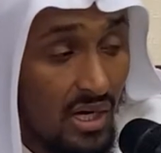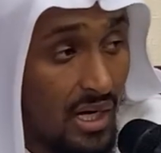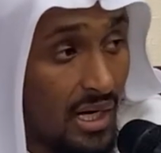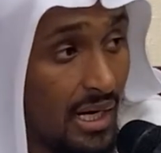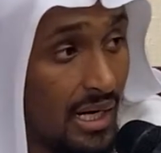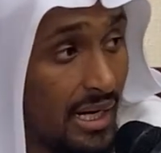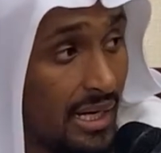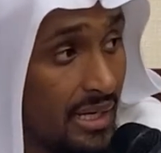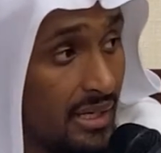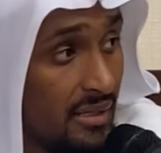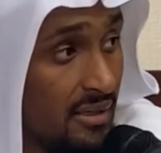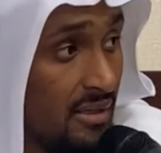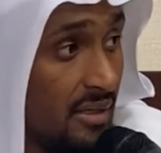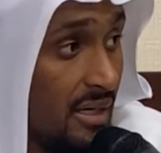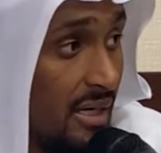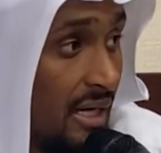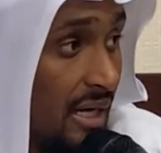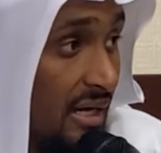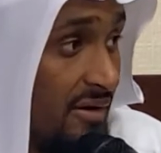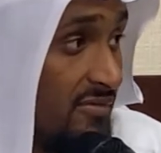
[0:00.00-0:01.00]
I
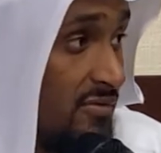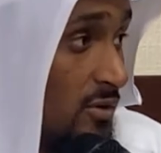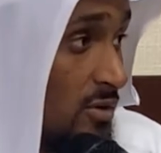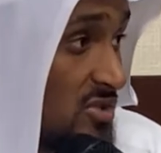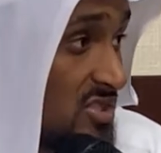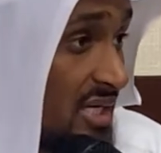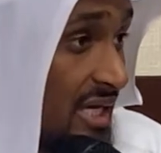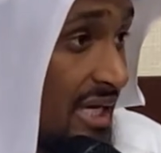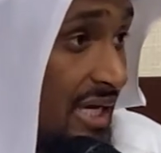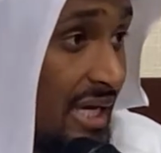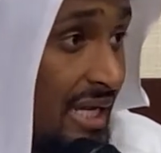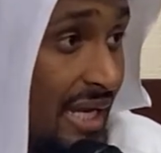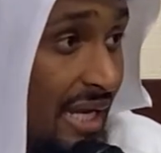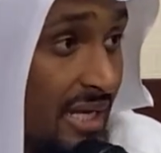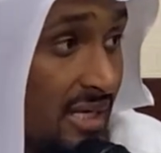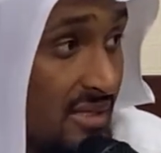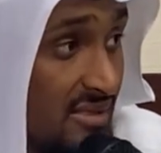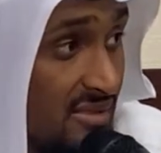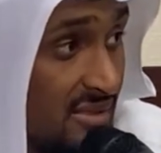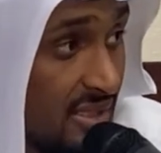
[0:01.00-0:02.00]
have not taken
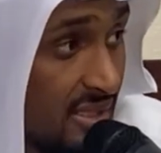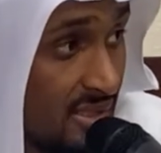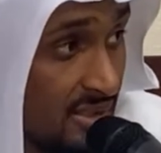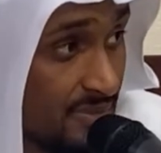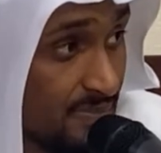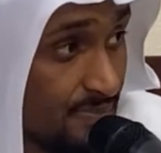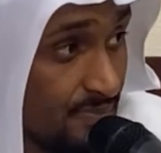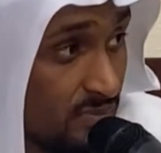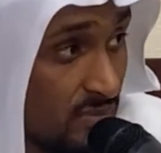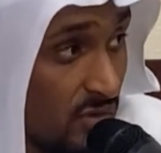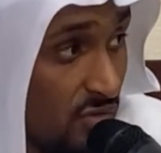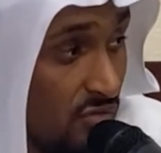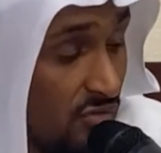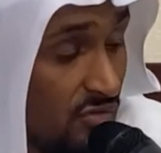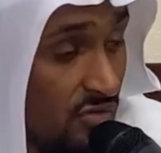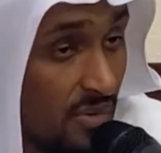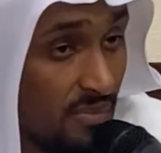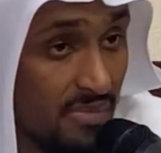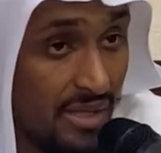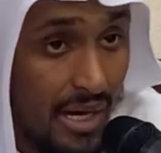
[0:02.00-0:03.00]
anything
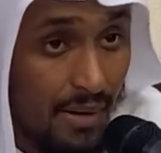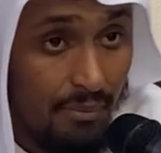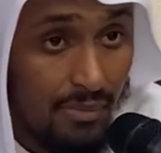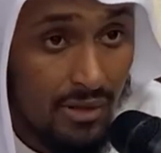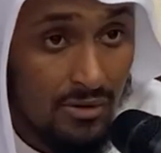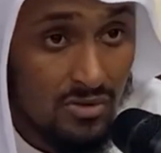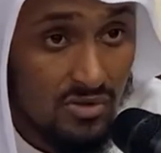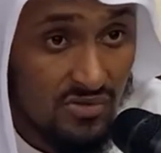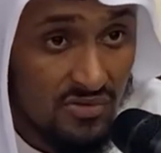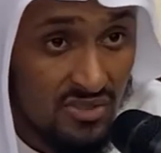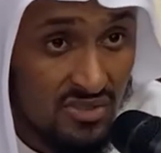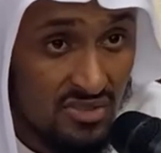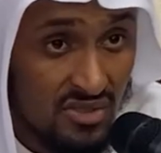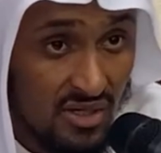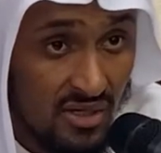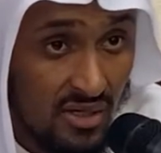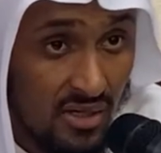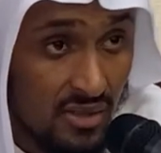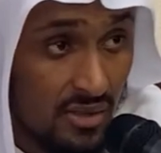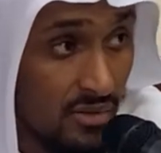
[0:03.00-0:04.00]
from the amount of the
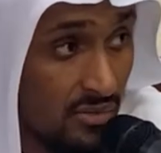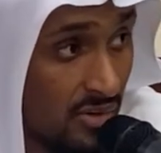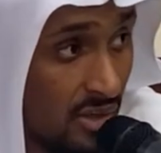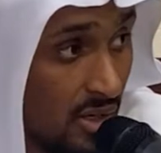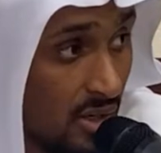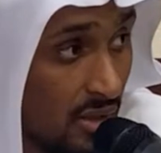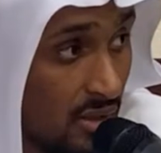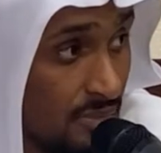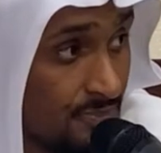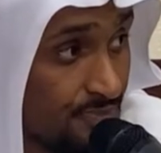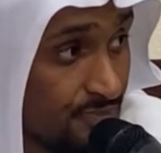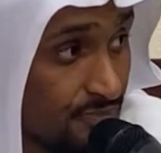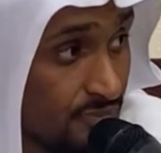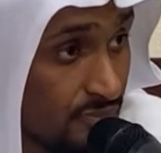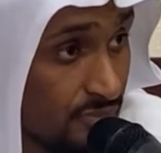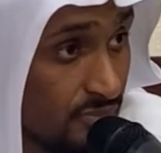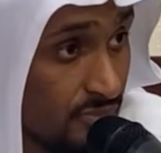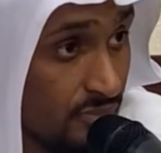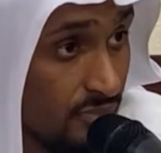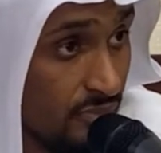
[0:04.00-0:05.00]
sayara, the car.
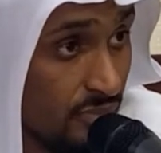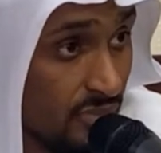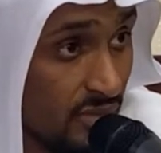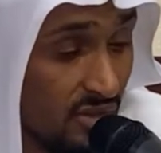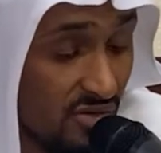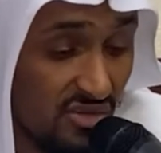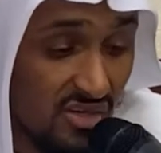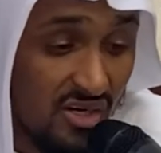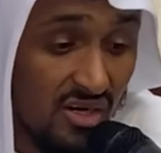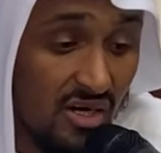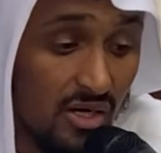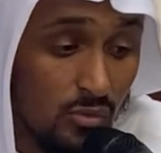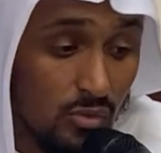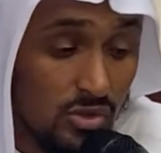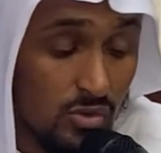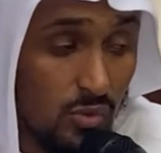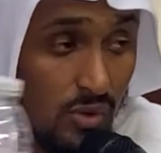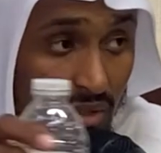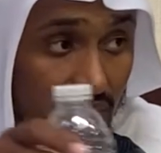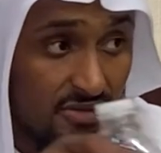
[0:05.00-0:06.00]
The car
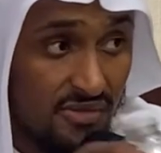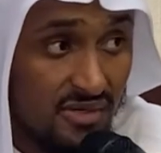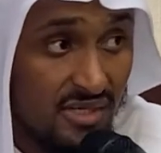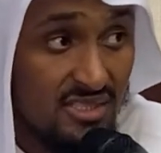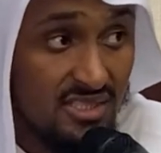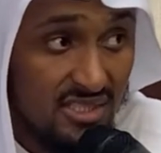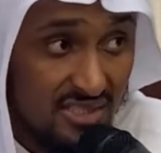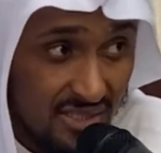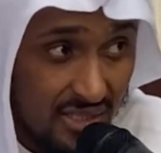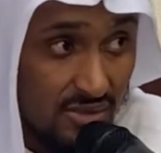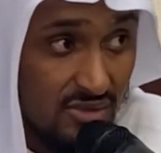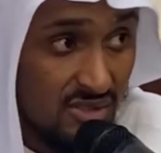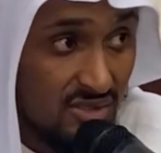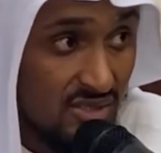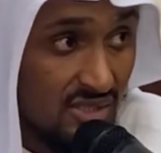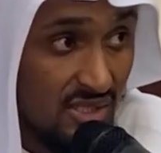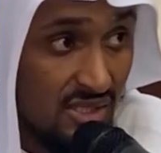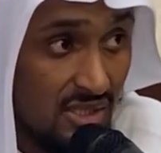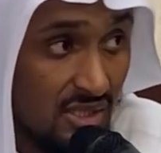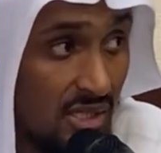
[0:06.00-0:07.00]
was what? 30,000,
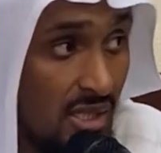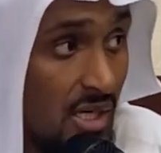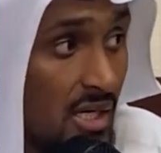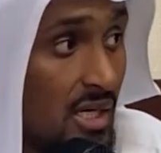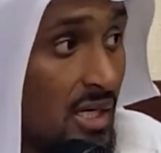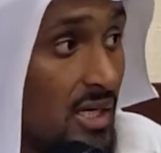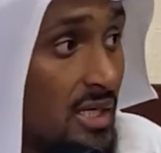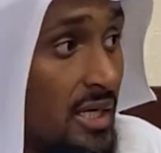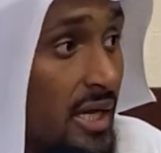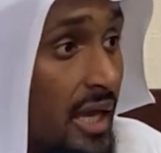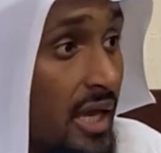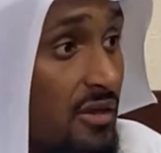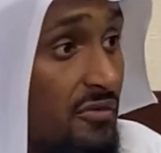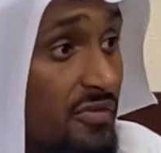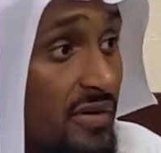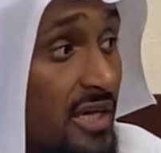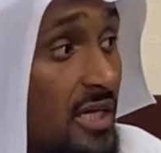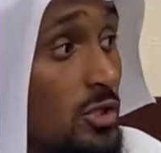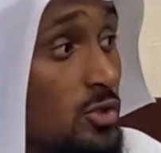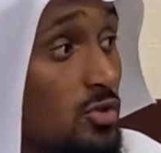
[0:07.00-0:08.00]
sah? If
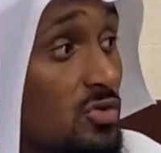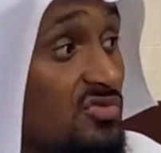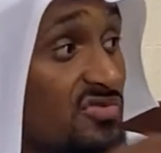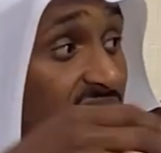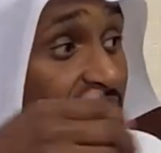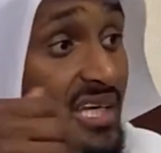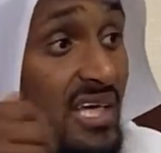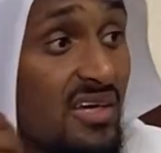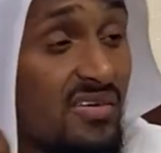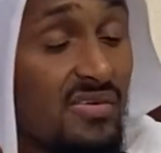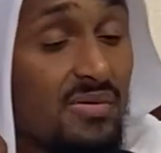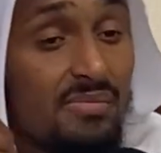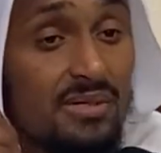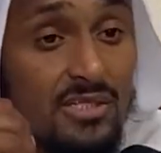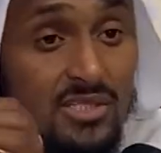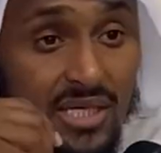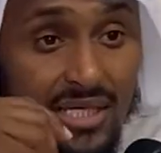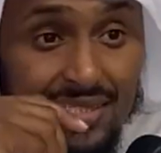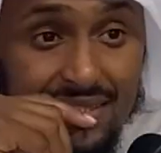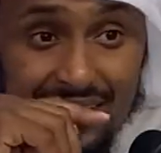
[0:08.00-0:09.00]
he's already giving
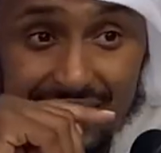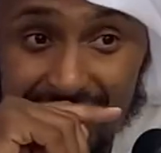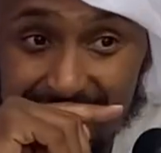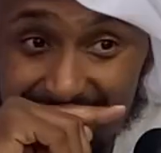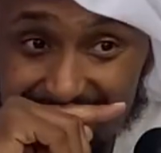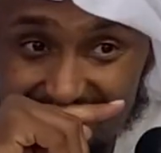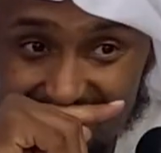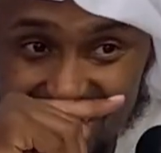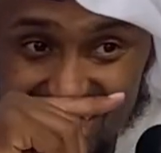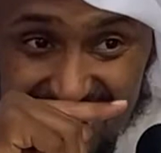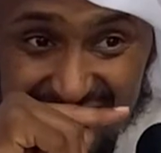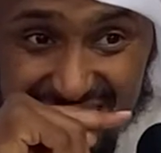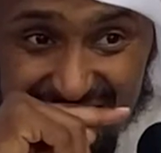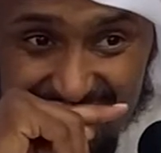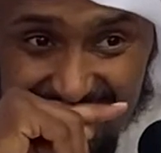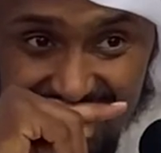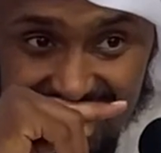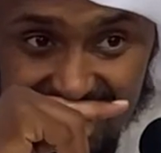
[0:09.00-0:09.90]
me 10,000